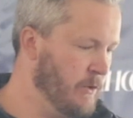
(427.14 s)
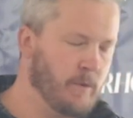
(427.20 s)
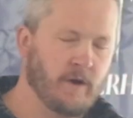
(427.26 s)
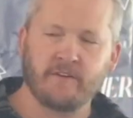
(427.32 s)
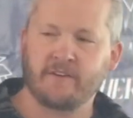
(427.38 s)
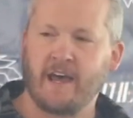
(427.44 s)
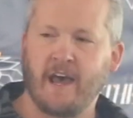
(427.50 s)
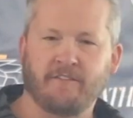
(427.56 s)
the
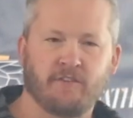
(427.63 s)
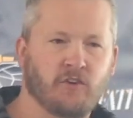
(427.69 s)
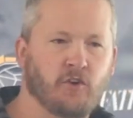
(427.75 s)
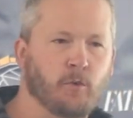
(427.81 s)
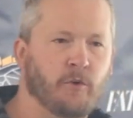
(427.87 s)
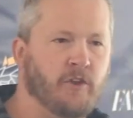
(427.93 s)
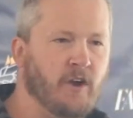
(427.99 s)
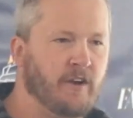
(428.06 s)
ones that have to
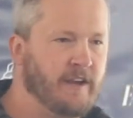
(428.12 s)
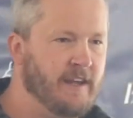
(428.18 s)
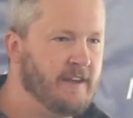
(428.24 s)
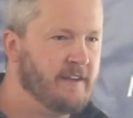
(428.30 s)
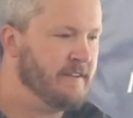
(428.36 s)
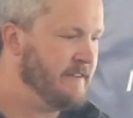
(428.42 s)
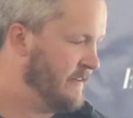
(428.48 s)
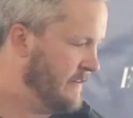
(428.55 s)
do with our
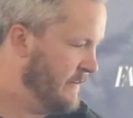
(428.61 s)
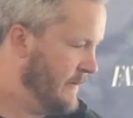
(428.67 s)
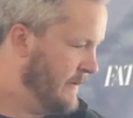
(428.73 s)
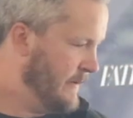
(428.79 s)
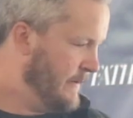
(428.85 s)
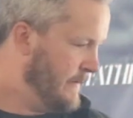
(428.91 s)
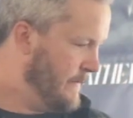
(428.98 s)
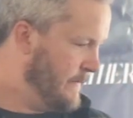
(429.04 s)
kids,
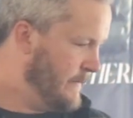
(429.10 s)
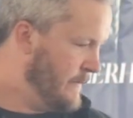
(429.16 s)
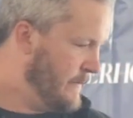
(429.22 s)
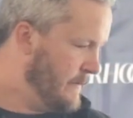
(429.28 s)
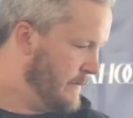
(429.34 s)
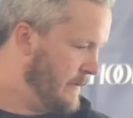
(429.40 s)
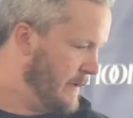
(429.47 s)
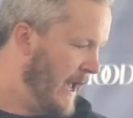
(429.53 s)

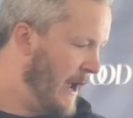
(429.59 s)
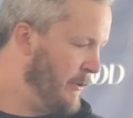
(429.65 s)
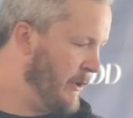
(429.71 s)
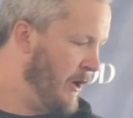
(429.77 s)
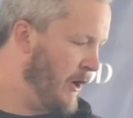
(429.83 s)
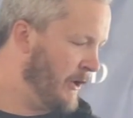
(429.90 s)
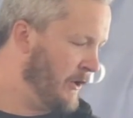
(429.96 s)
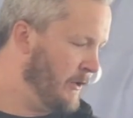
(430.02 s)
I
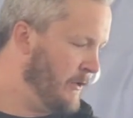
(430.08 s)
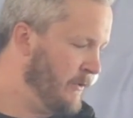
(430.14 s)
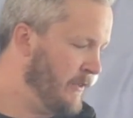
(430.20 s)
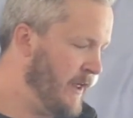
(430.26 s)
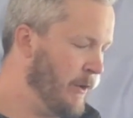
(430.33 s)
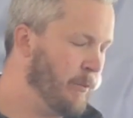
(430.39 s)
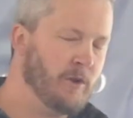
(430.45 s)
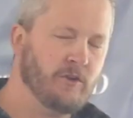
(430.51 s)
would
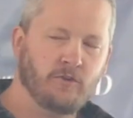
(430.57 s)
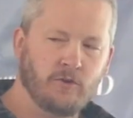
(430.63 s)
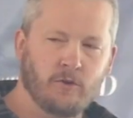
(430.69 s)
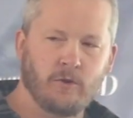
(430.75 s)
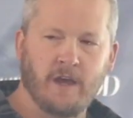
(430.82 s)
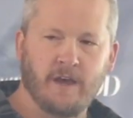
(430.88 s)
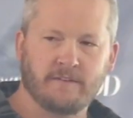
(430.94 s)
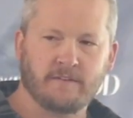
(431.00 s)
argue that we
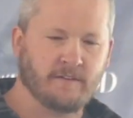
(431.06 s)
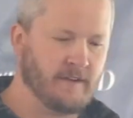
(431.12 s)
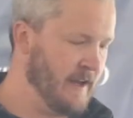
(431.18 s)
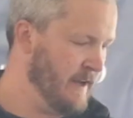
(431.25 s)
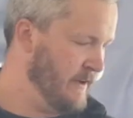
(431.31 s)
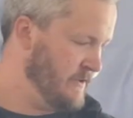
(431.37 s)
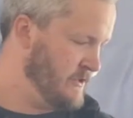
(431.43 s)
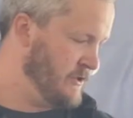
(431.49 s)
do
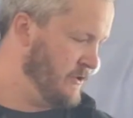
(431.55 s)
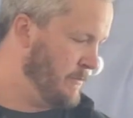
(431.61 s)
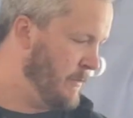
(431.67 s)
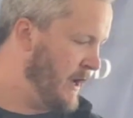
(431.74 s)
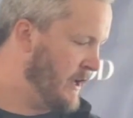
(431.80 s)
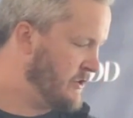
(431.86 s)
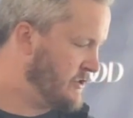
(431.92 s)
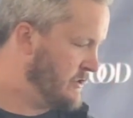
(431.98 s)
hesitate too
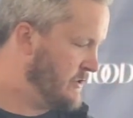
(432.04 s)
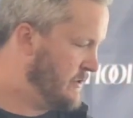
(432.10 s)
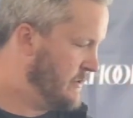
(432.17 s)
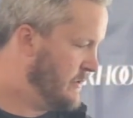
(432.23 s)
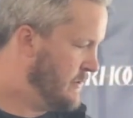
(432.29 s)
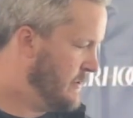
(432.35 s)
much.